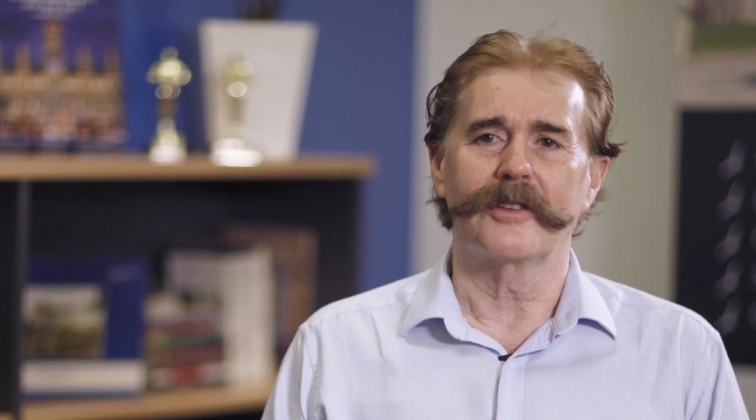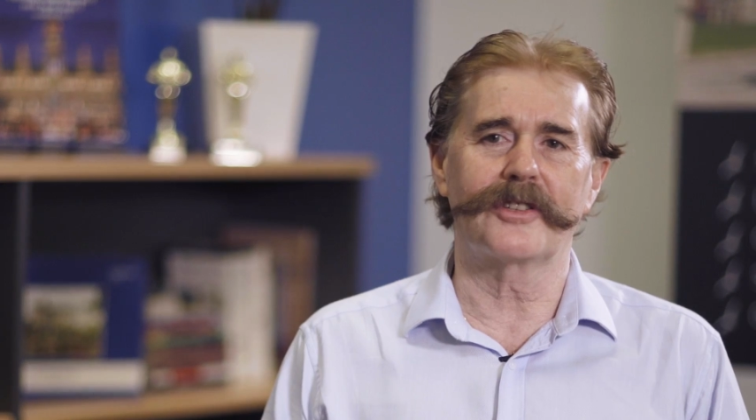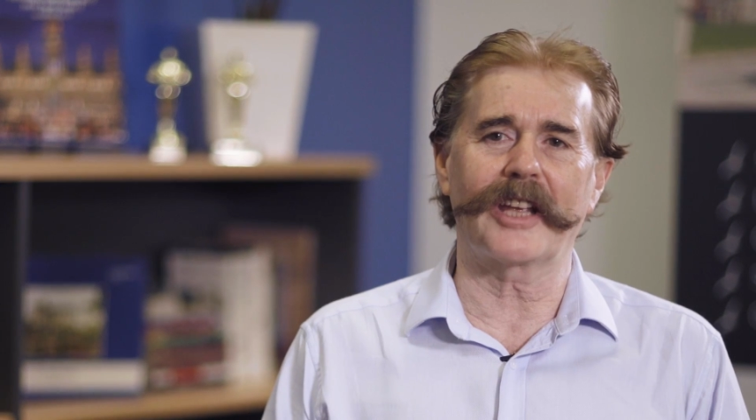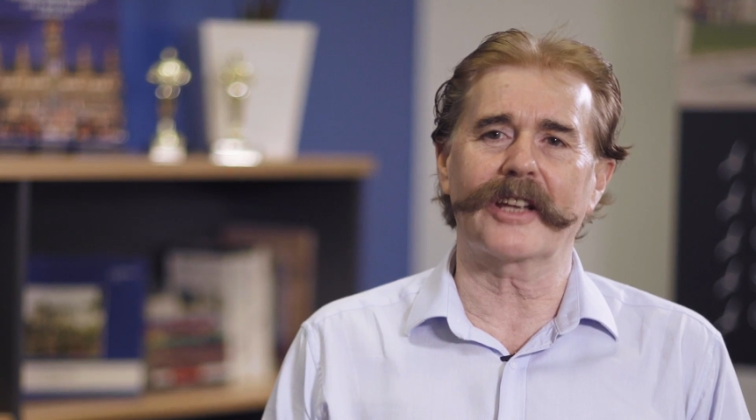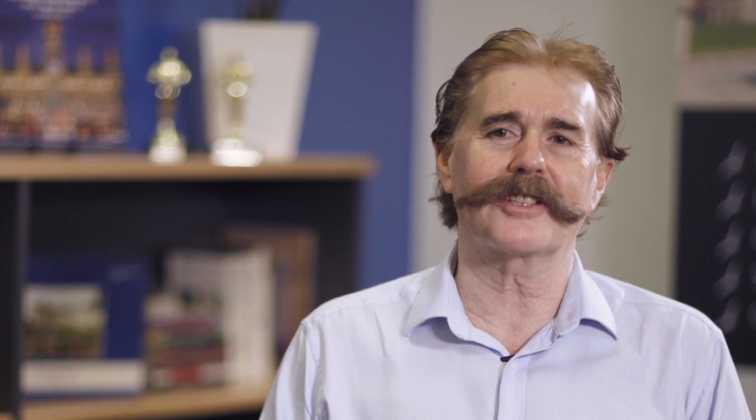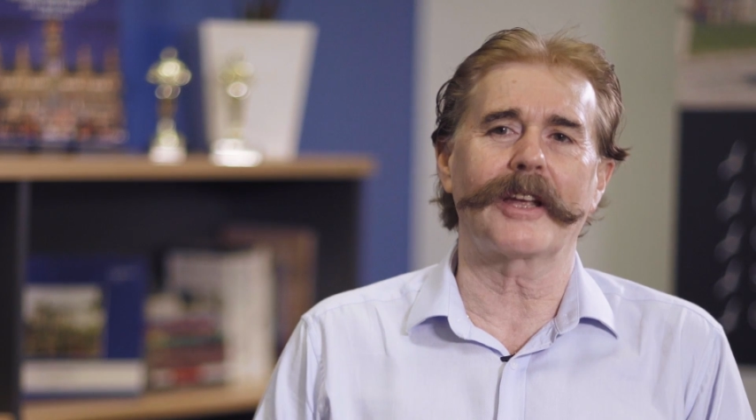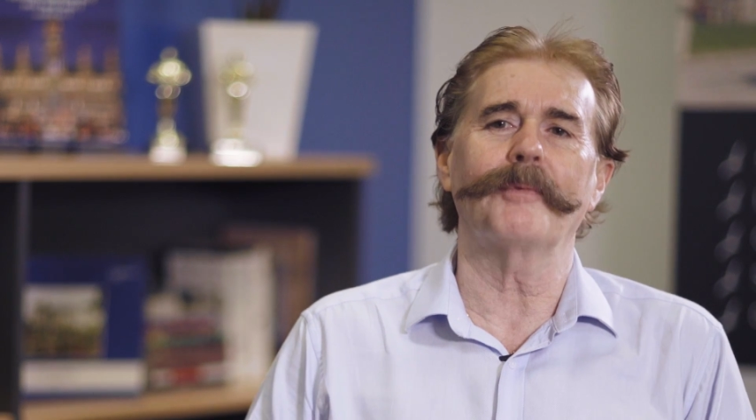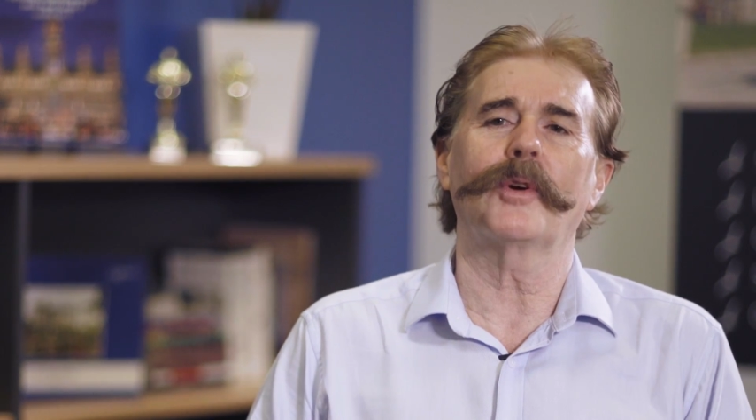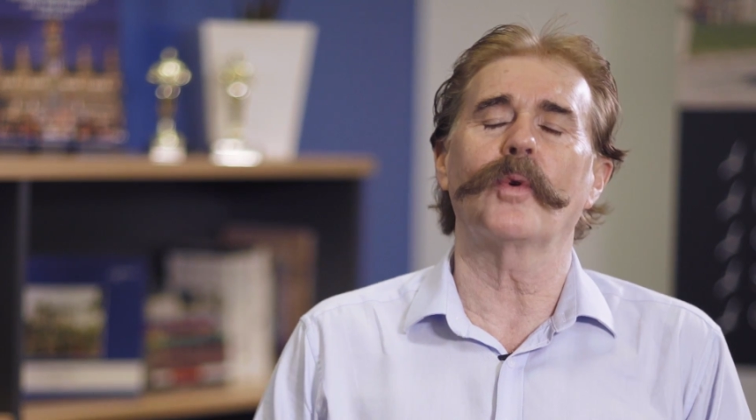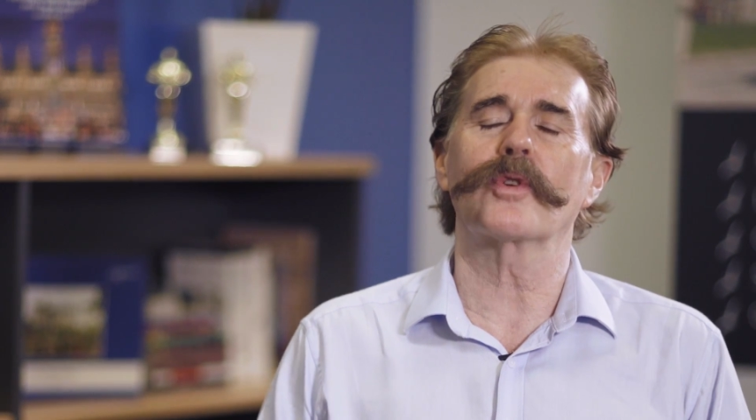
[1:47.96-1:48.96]
six,
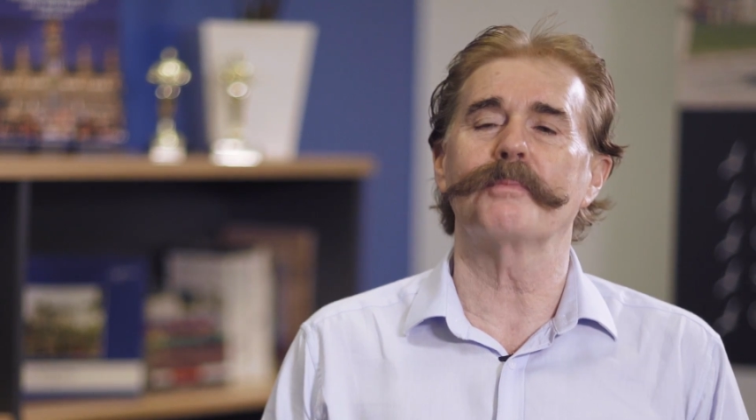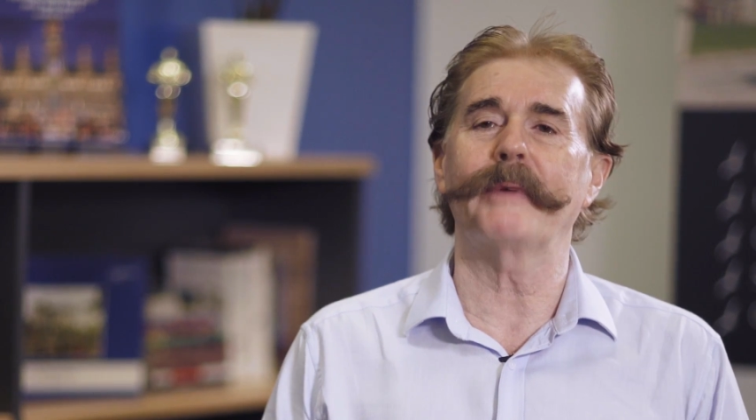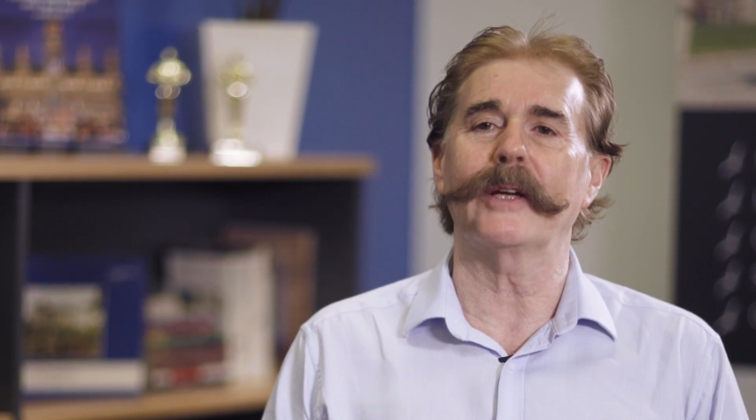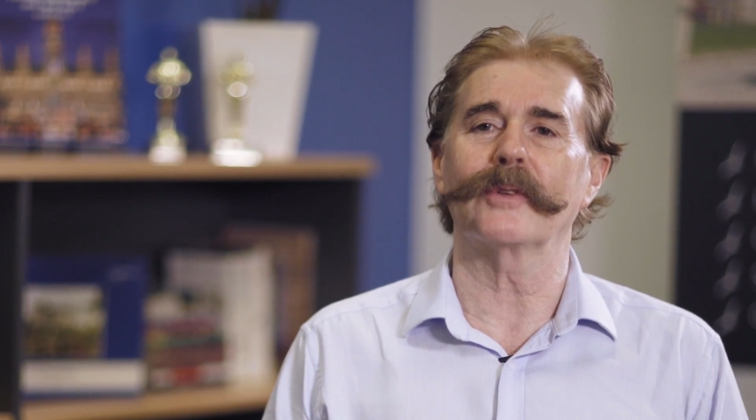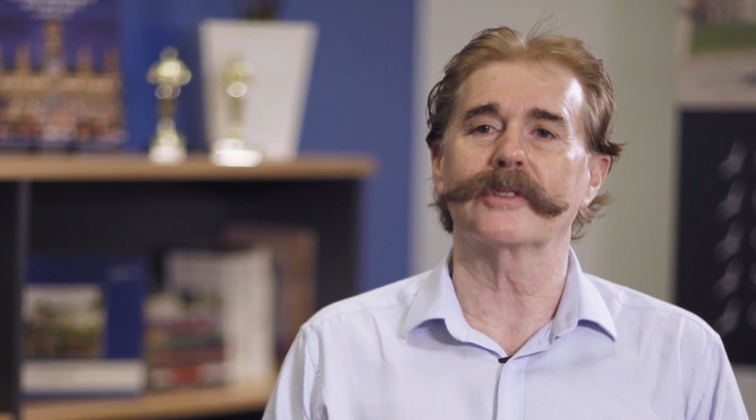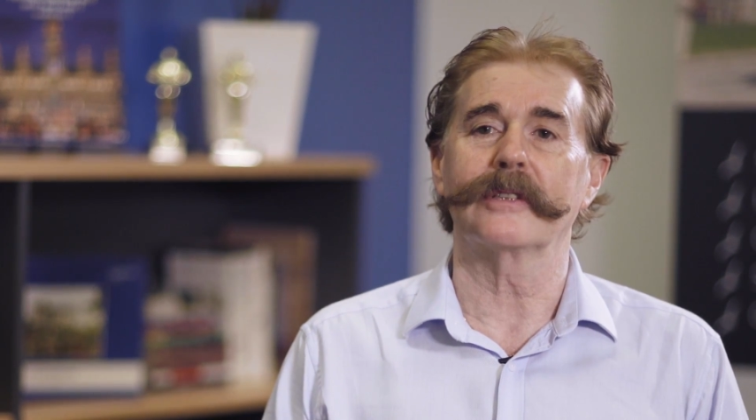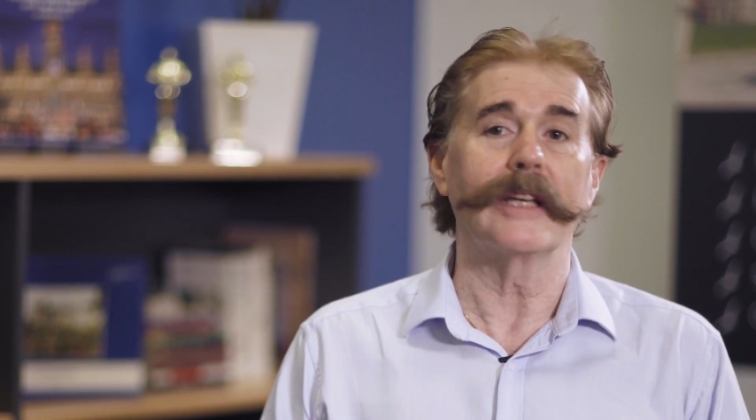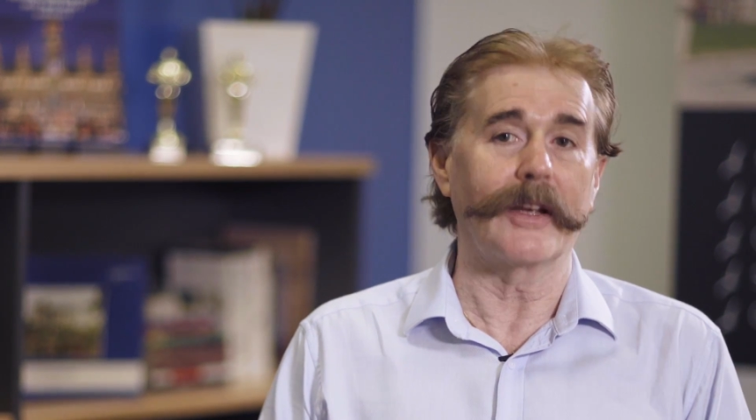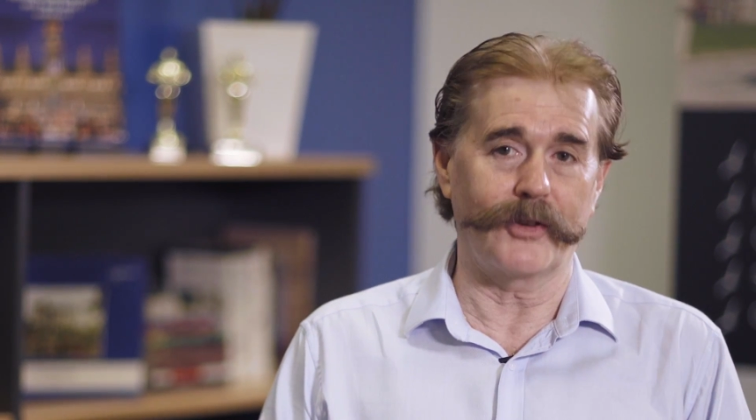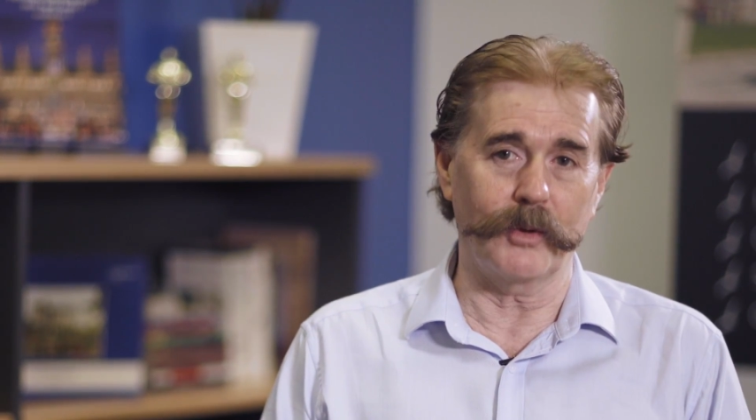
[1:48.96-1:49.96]
seven course meals
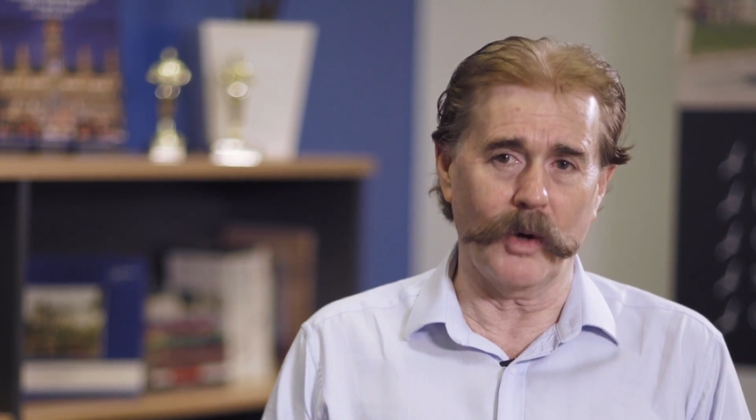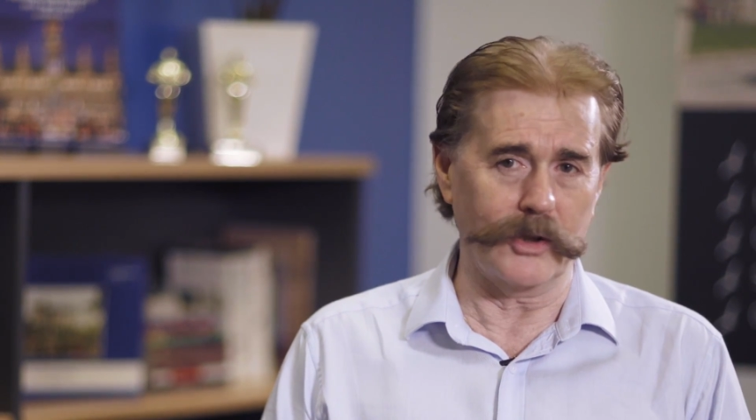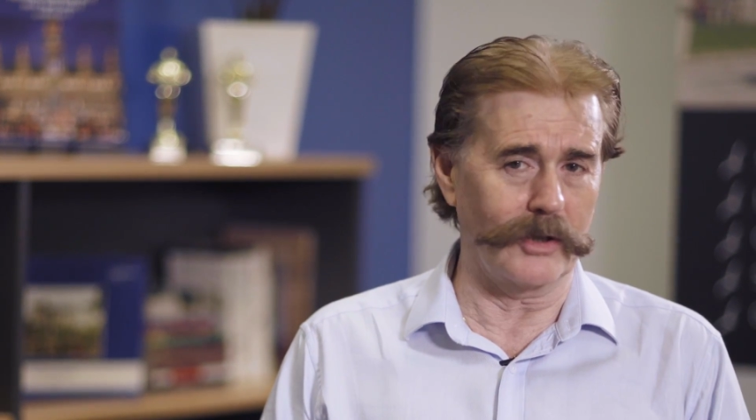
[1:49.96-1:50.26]
if you want.